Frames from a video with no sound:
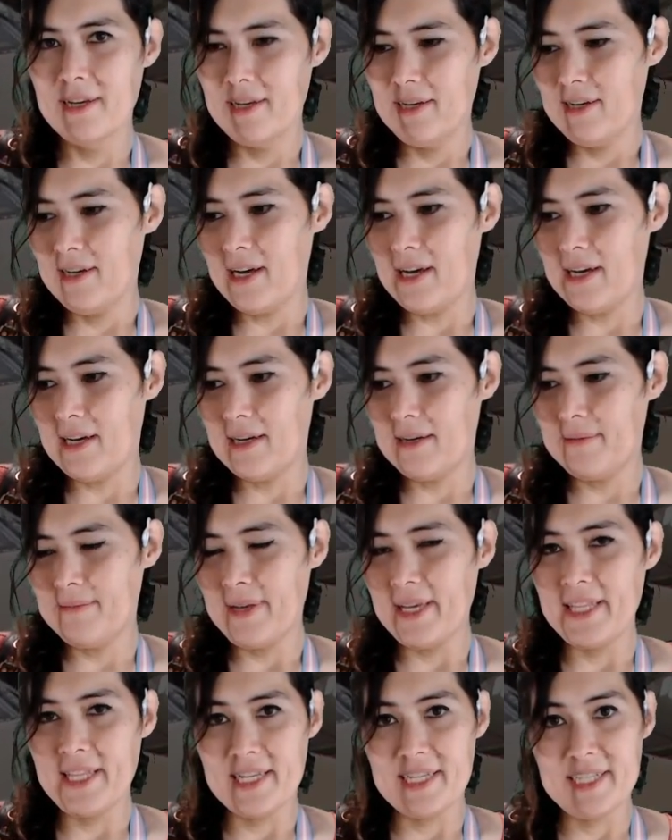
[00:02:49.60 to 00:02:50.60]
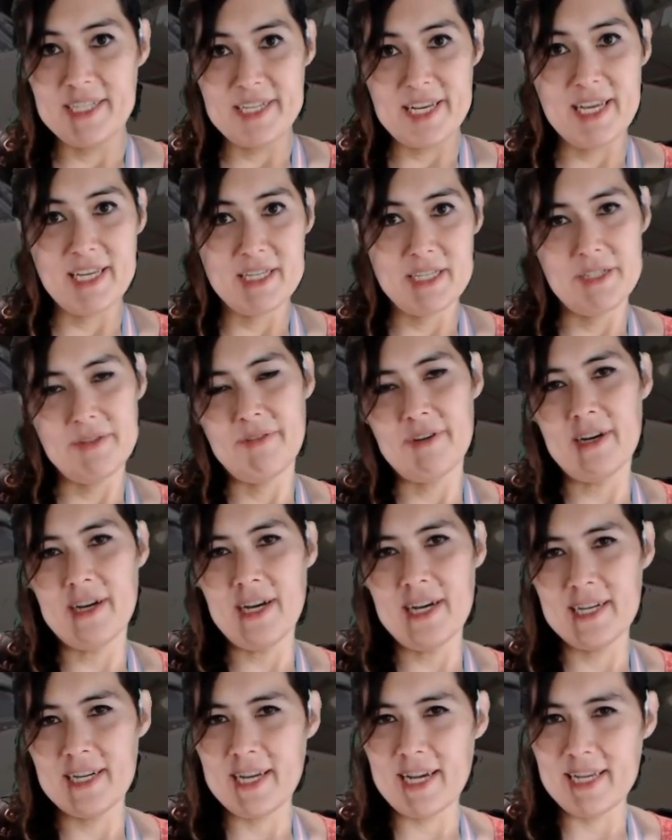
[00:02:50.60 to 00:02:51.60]
in exchange for an
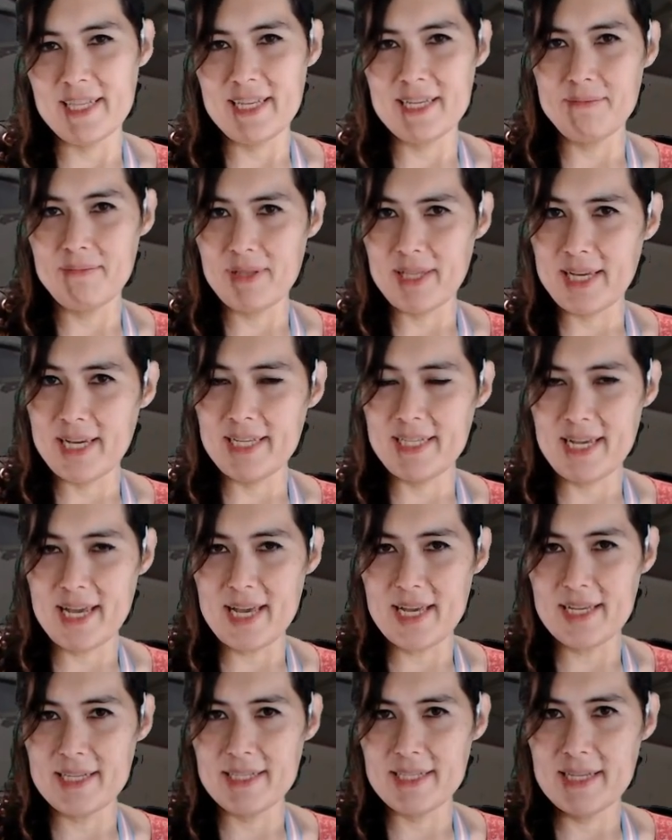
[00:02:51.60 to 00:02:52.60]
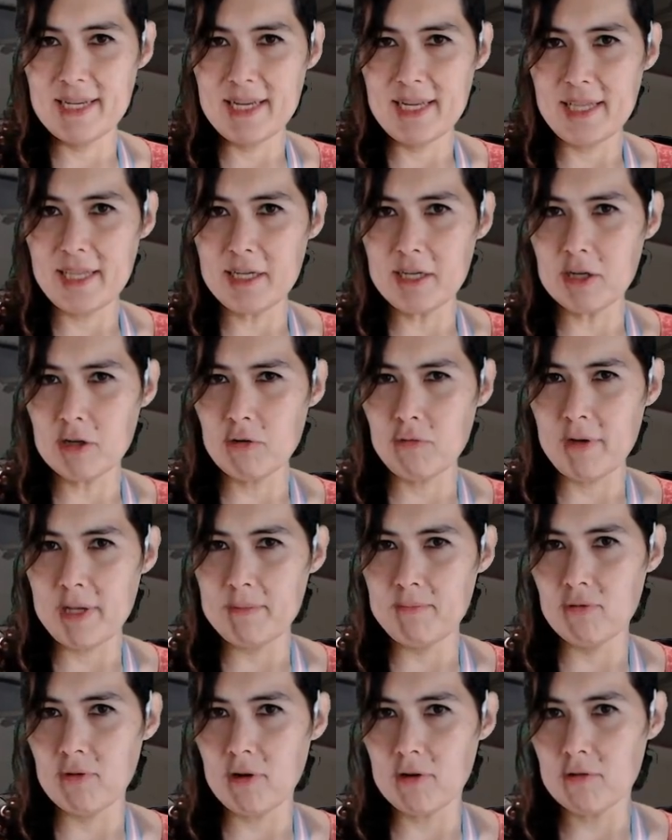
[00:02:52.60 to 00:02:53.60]
unguided playtest, a little
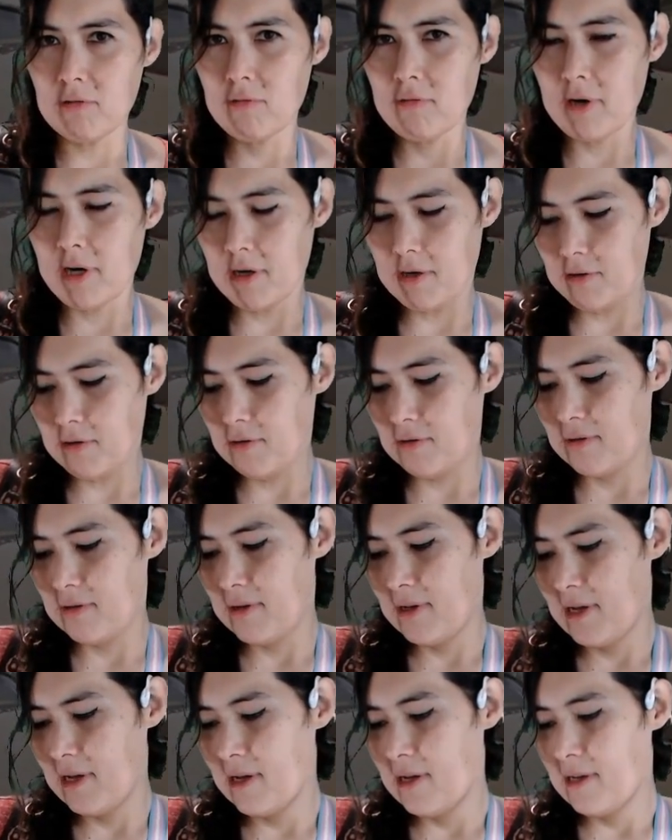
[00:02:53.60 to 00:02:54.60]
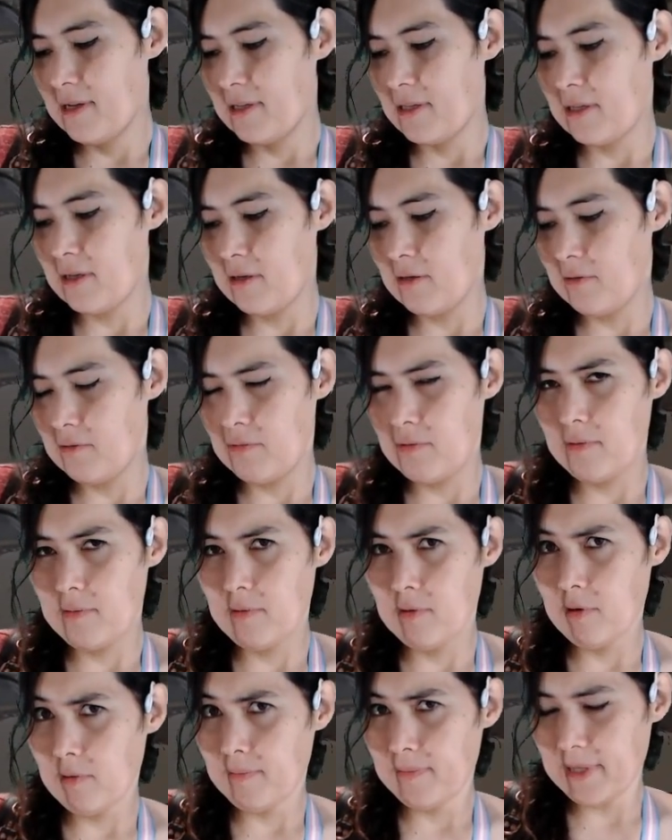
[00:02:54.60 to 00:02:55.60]
quid pro quo. So I'm
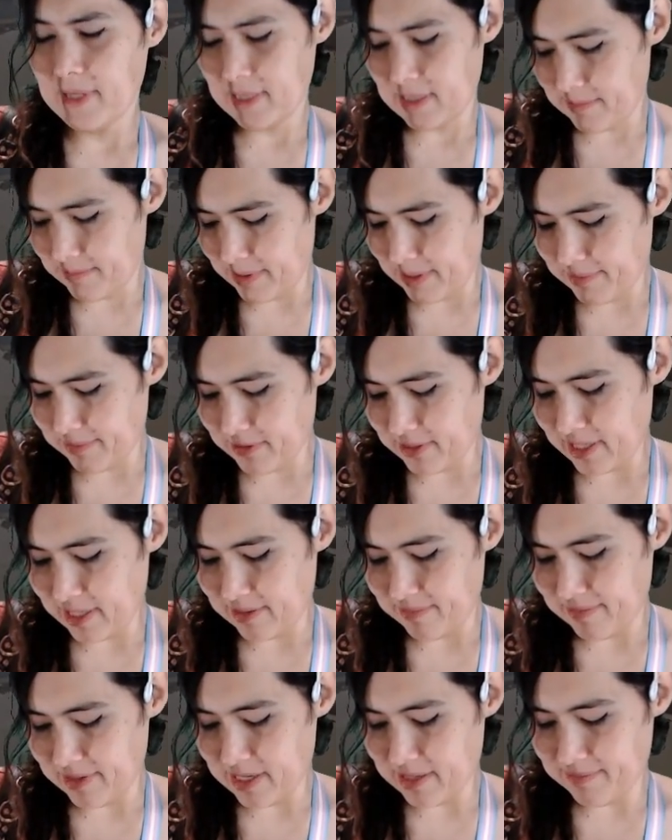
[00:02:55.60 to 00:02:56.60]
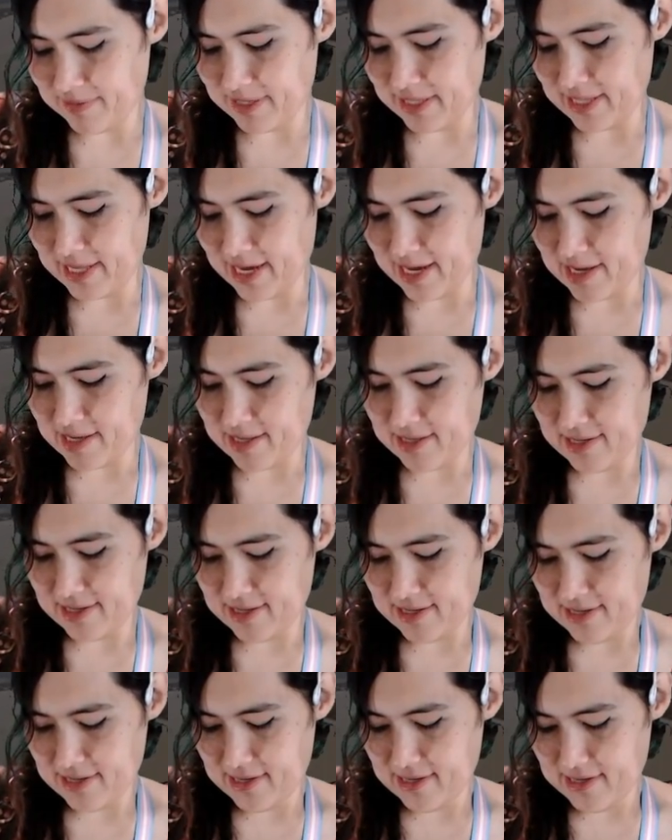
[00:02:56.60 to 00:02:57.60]
hoping some people take me up on that,
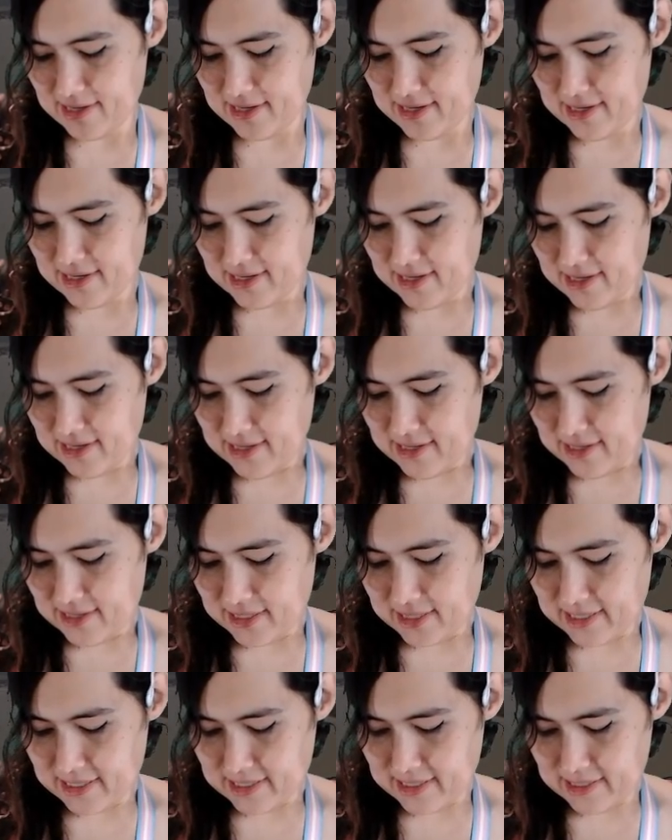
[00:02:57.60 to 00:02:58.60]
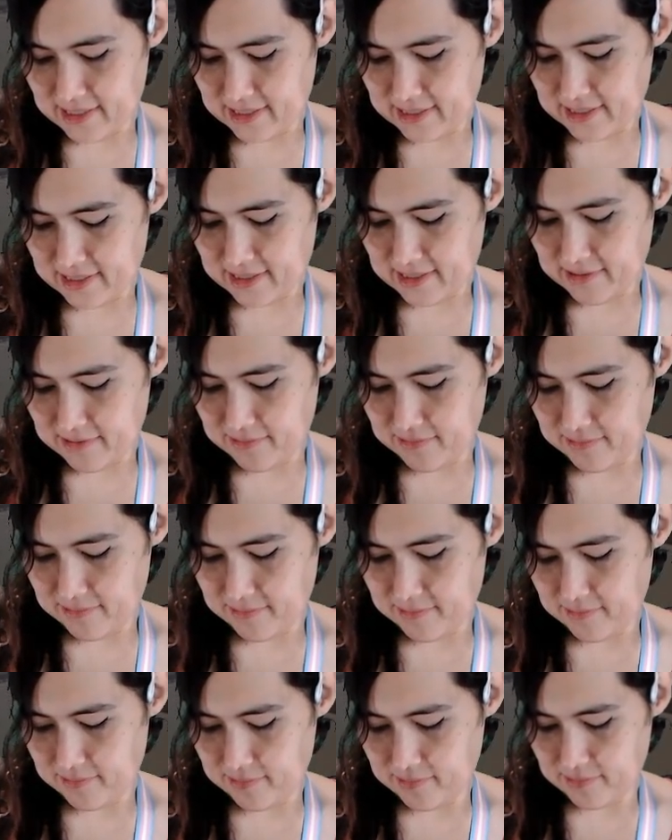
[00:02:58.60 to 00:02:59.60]
because
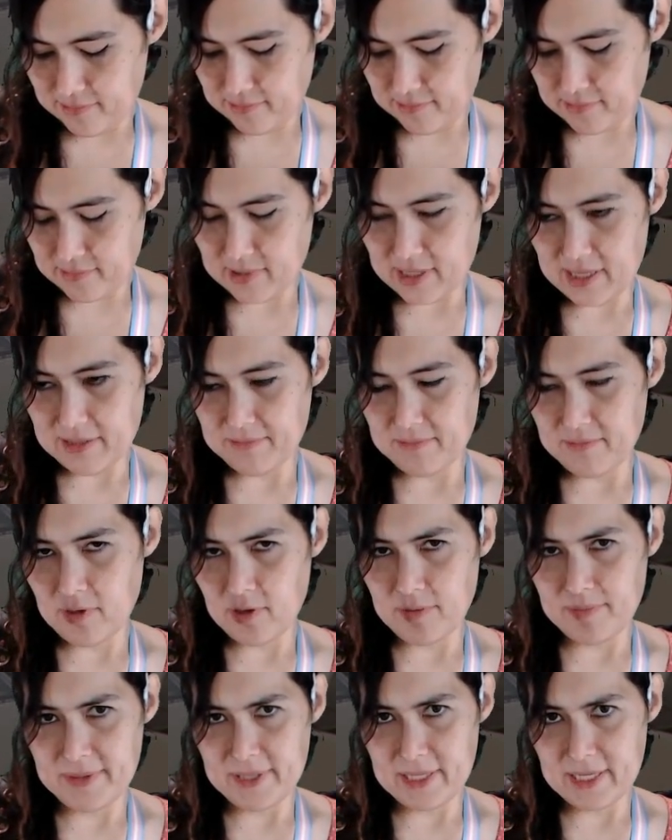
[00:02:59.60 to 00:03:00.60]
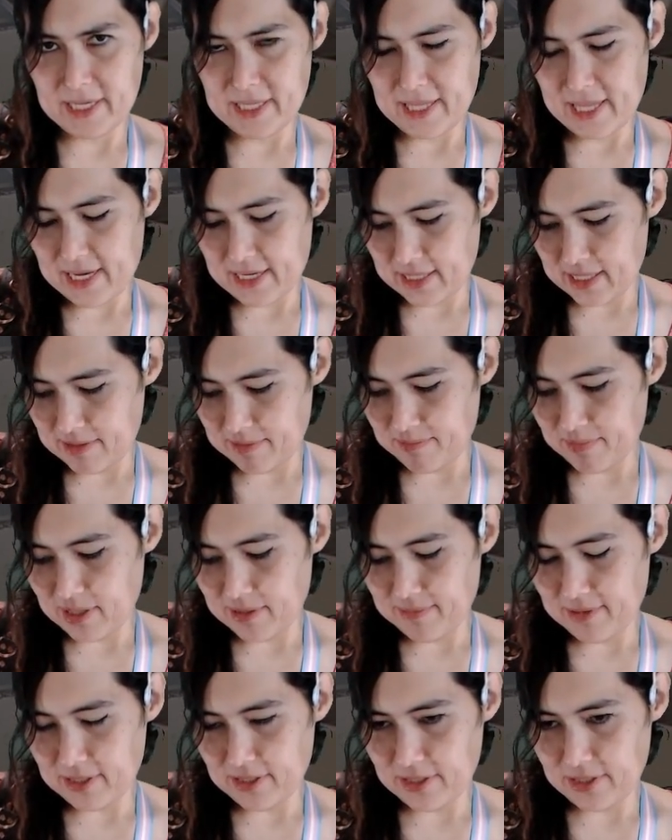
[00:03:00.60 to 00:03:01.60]
I'm hoping to get that game
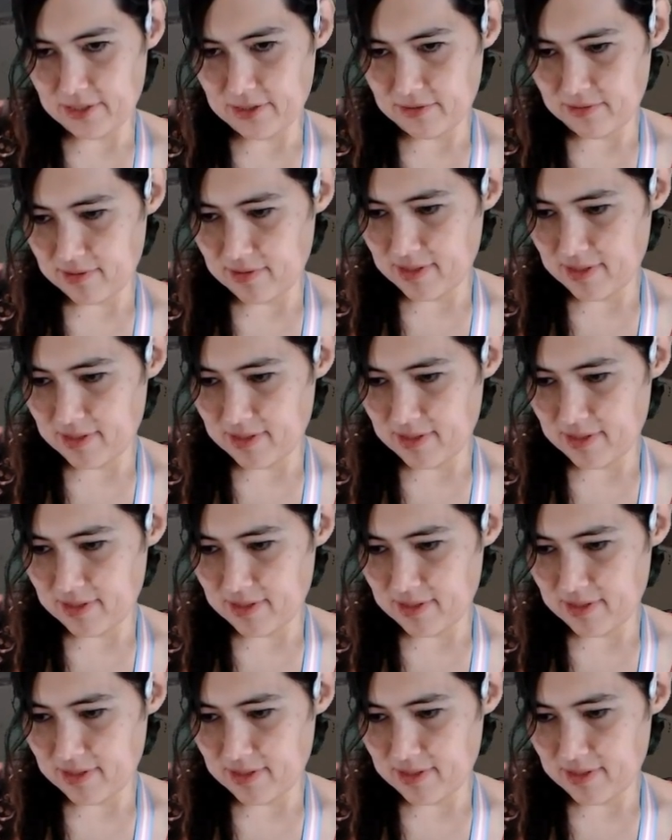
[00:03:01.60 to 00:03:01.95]
published soon.